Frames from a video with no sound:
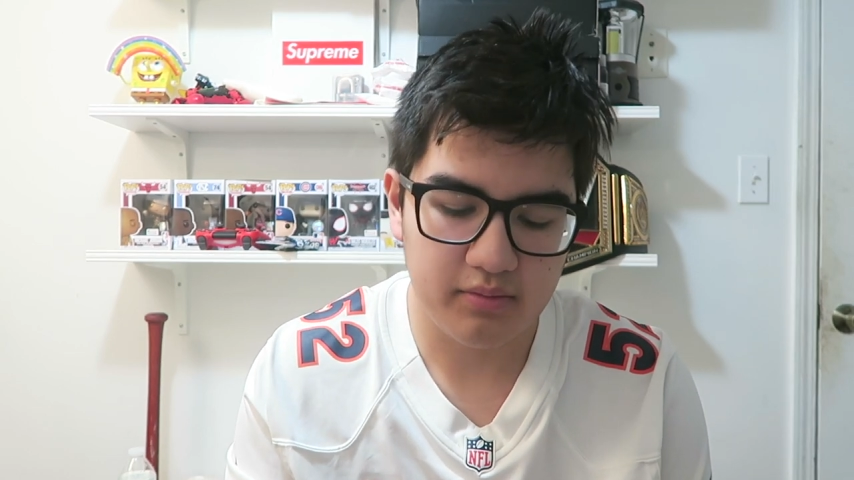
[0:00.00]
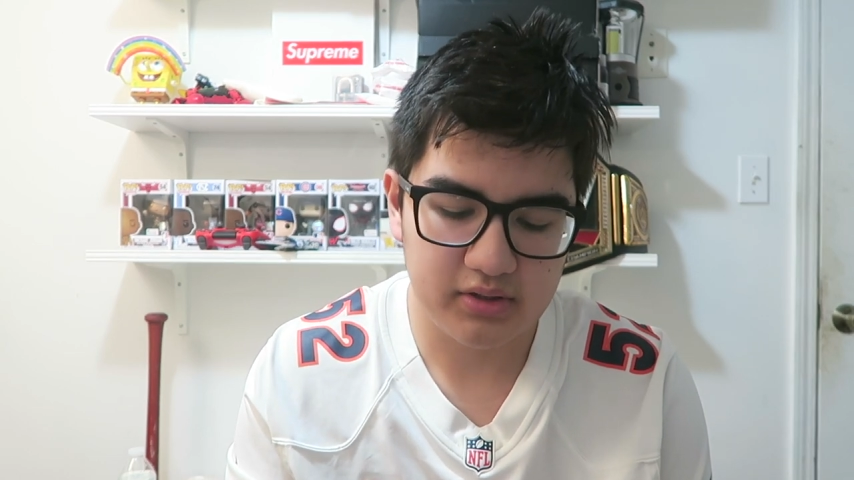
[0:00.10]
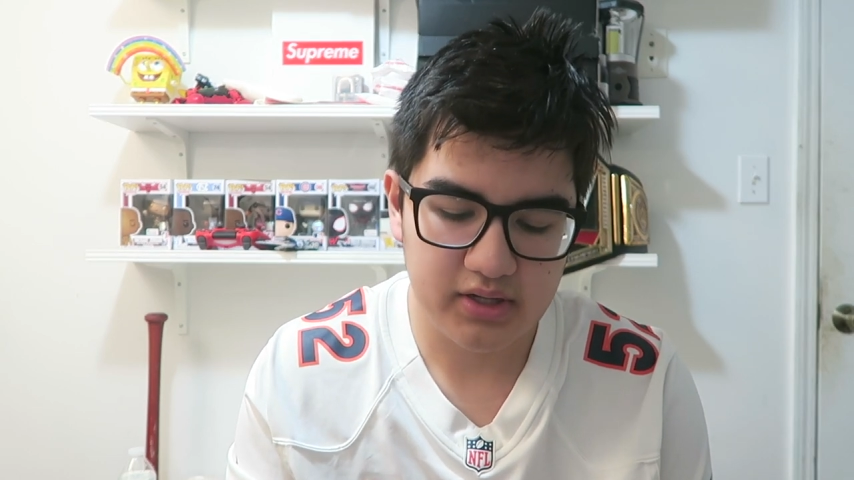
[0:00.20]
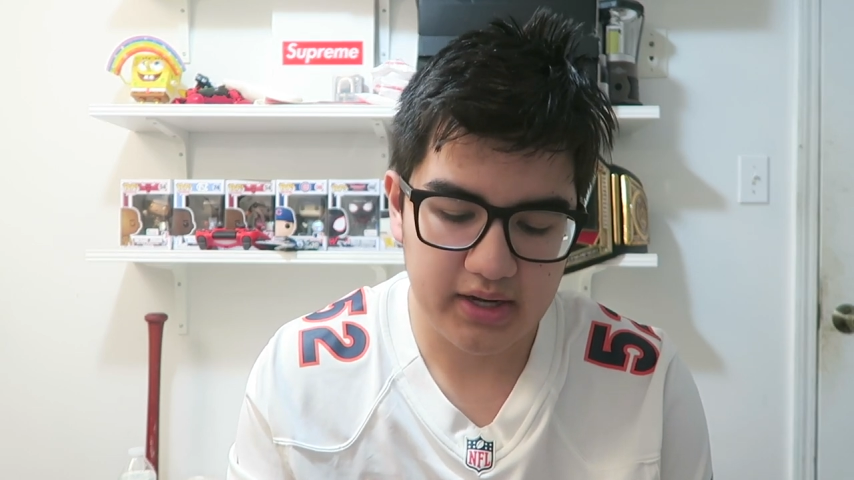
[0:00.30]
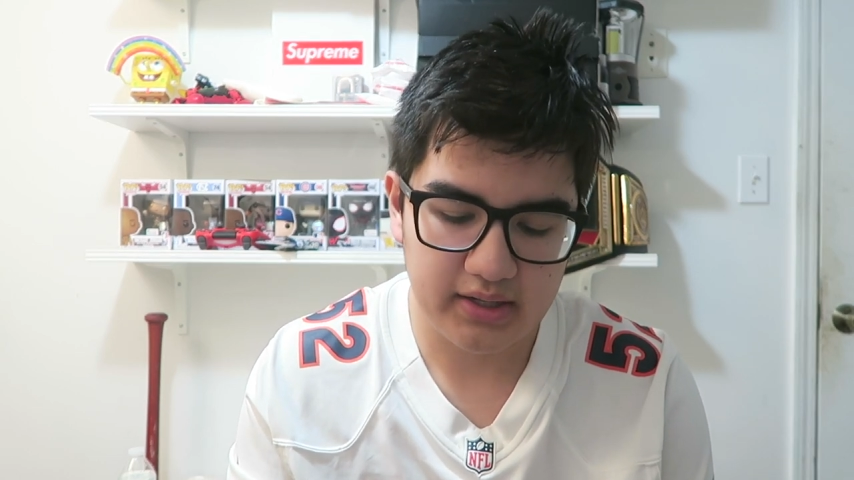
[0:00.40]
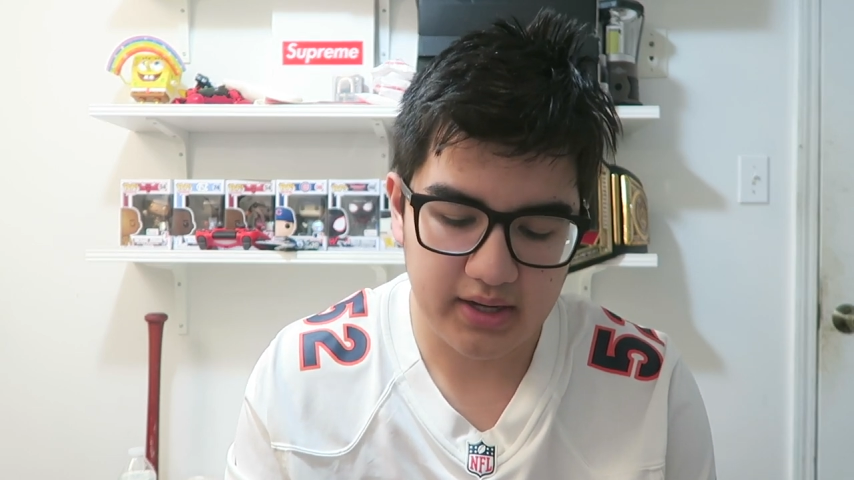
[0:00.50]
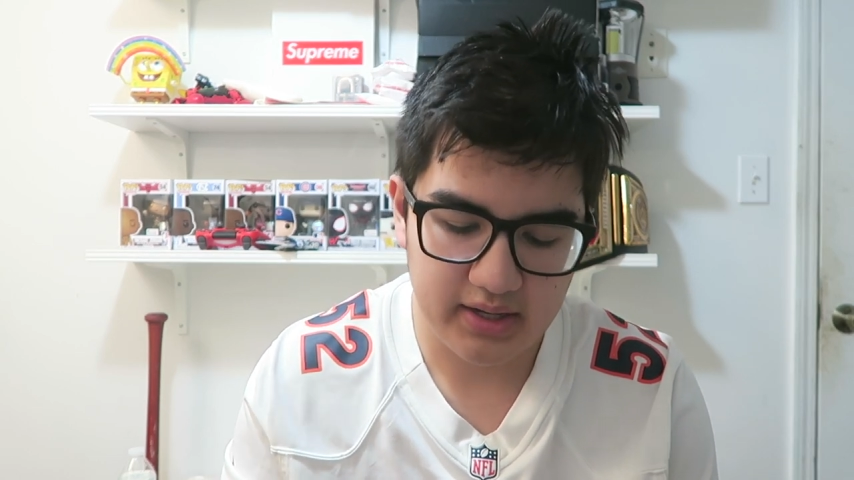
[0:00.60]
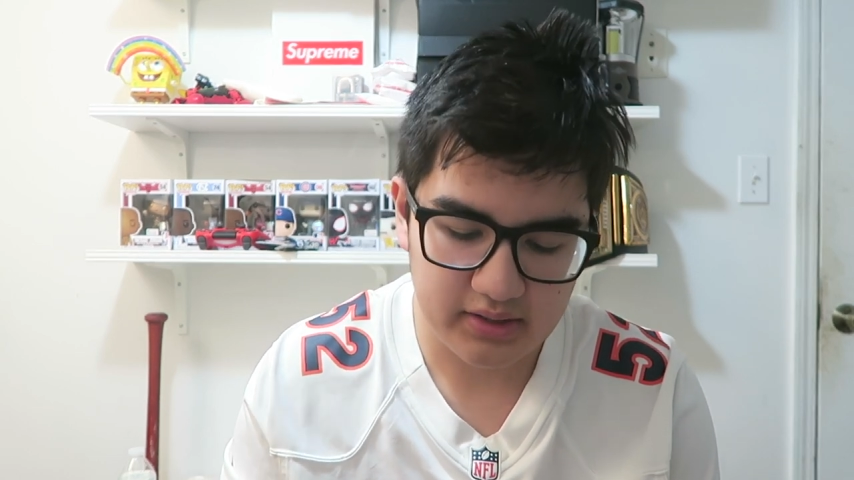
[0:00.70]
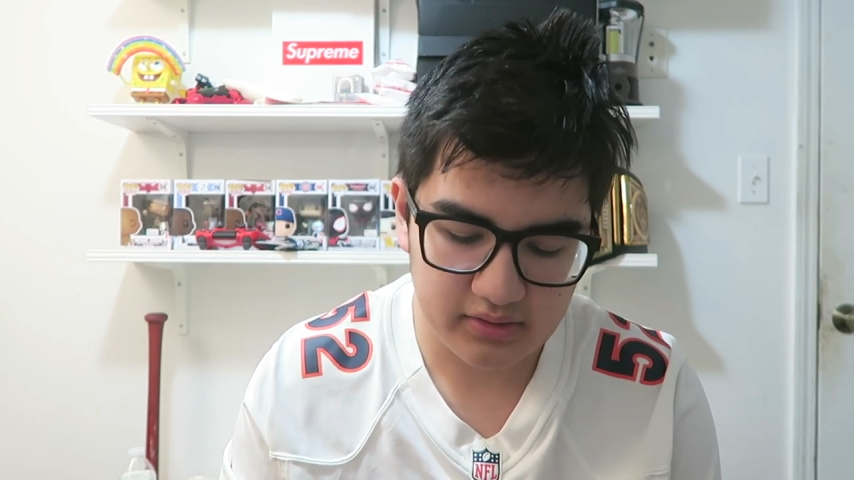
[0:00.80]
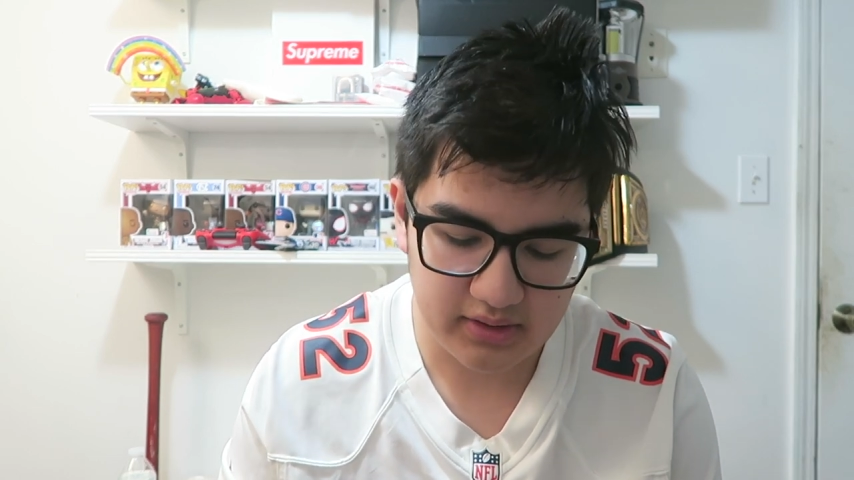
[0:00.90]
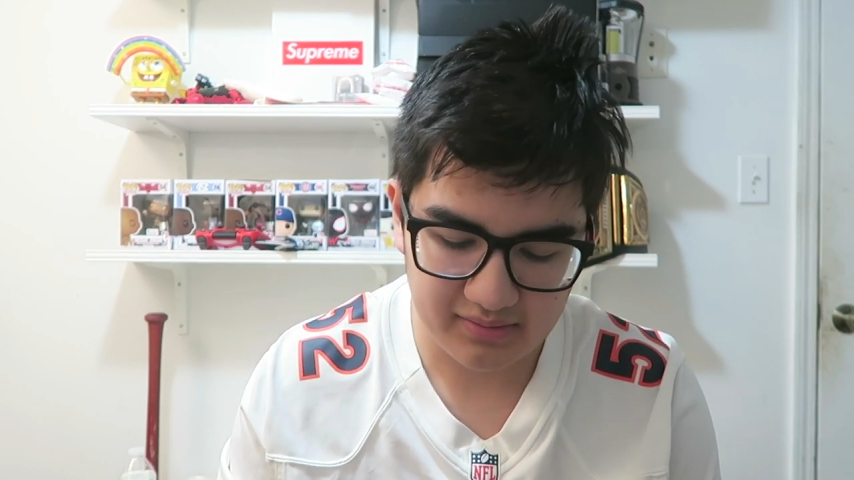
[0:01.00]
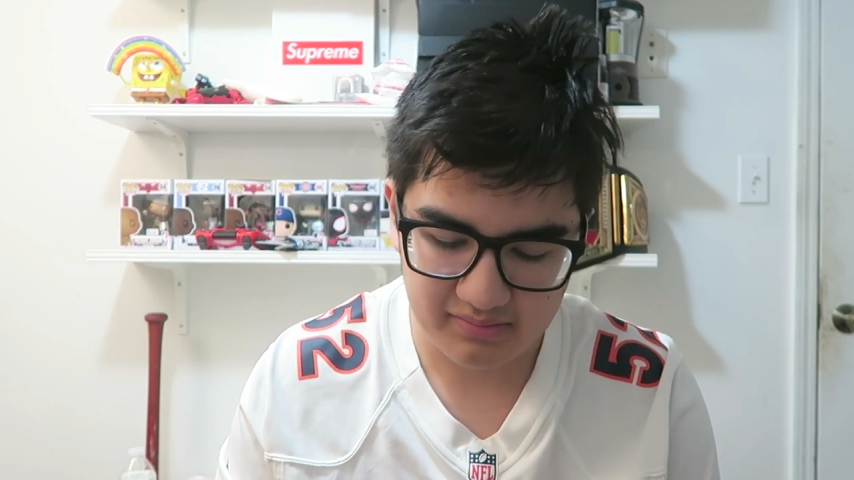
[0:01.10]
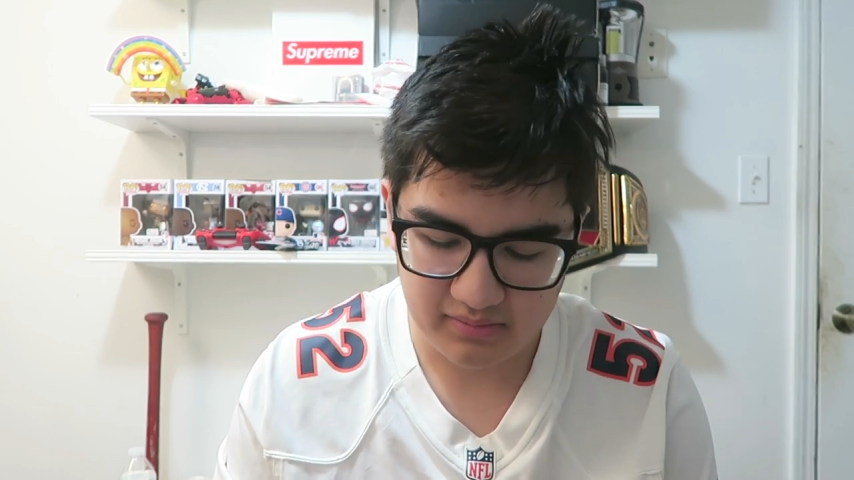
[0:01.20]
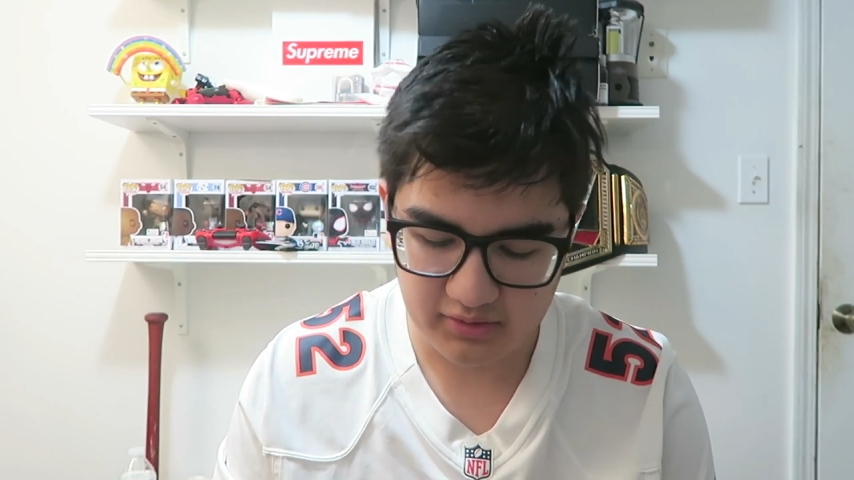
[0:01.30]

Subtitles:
What should I get? She was like,